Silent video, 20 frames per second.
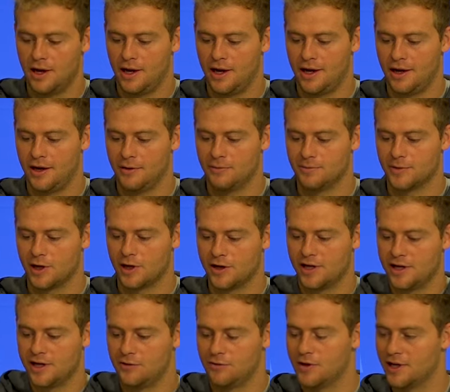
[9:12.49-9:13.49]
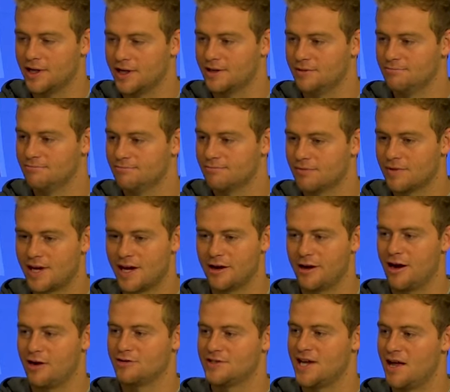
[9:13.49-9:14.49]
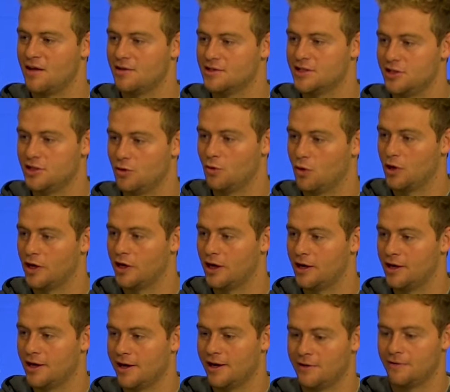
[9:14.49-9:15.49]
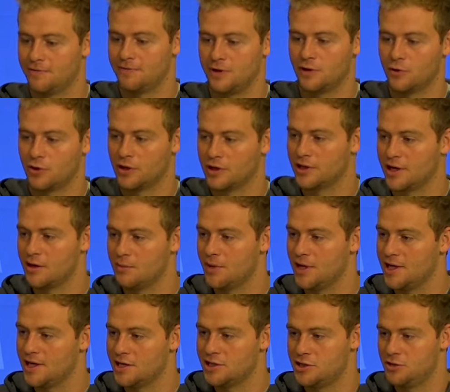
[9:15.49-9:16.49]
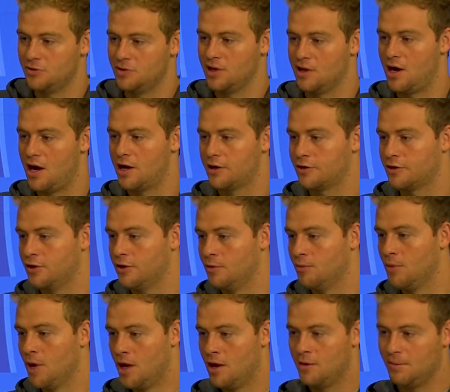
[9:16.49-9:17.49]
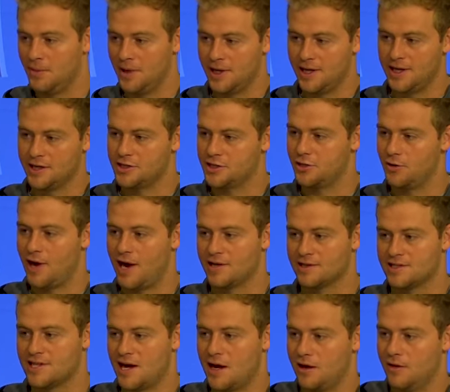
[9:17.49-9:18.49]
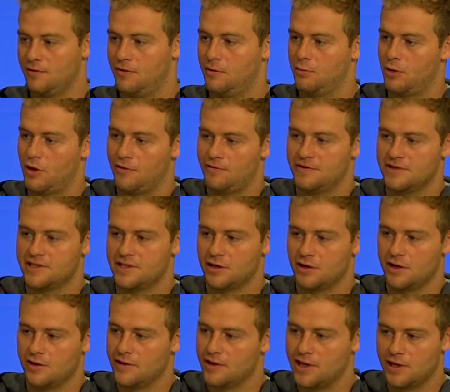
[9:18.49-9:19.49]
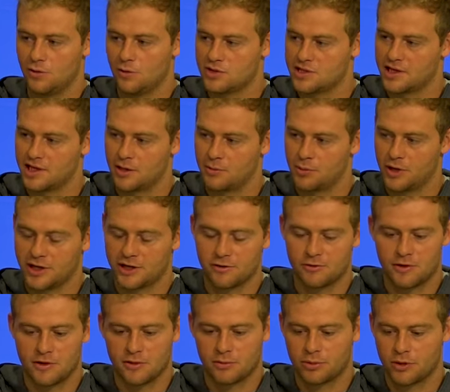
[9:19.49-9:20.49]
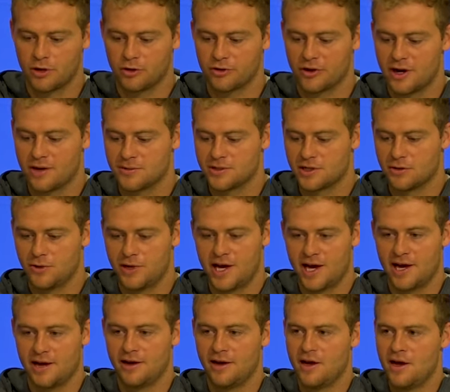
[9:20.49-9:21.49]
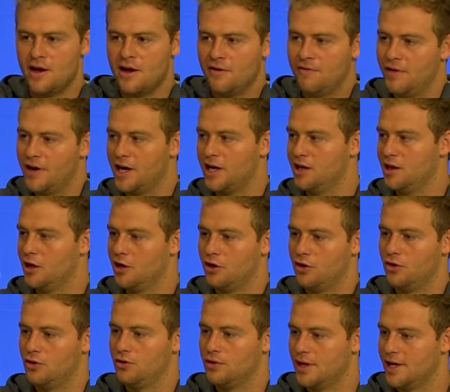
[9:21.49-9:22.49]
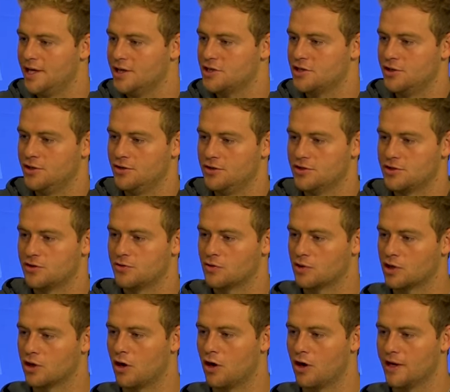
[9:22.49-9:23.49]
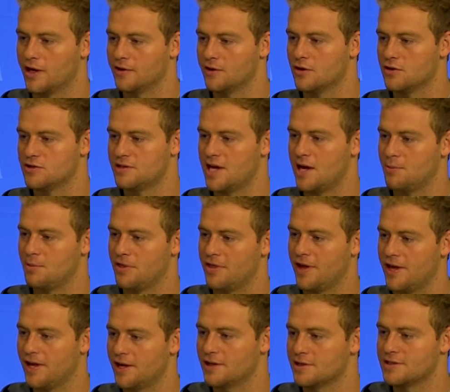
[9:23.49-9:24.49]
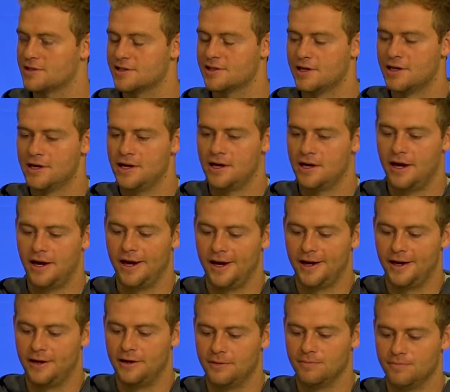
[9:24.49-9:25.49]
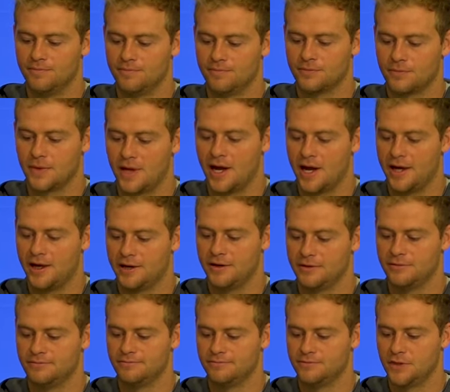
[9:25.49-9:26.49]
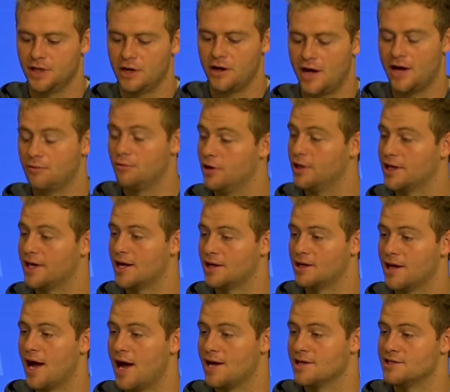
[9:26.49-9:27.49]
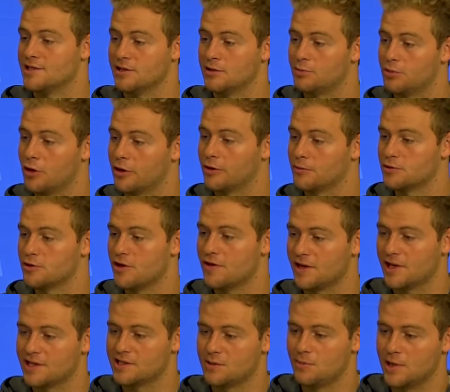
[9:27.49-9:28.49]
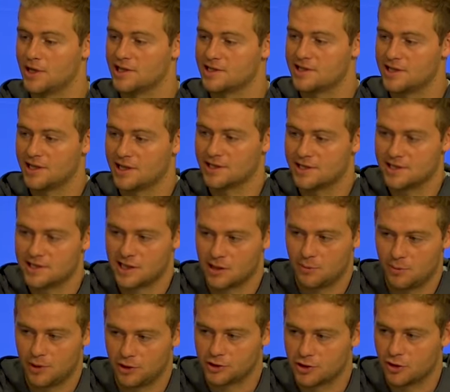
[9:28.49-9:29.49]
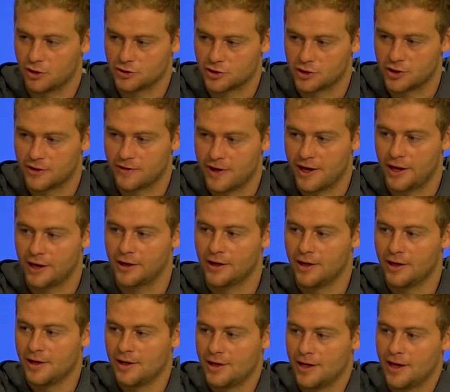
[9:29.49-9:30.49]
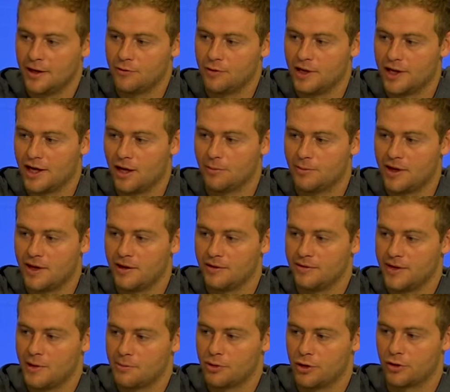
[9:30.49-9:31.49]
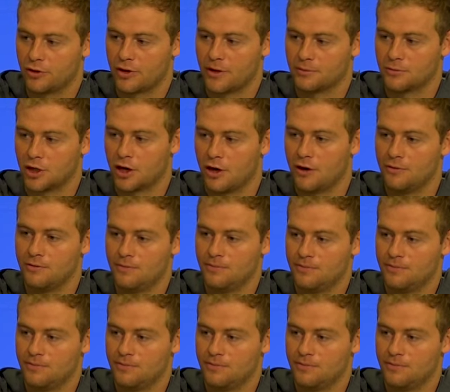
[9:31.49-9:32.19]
You know, he didn't really care how talented you were. If you were going to be an issue in the locker room, be an issue outside of the football facility, then he wasn't going to bring you into the program. So we had very little issues regarding those type of things, and, you know, had really good guys in the program. So I think that's the biggest thing is he's going to build culture in there and really help that program grow.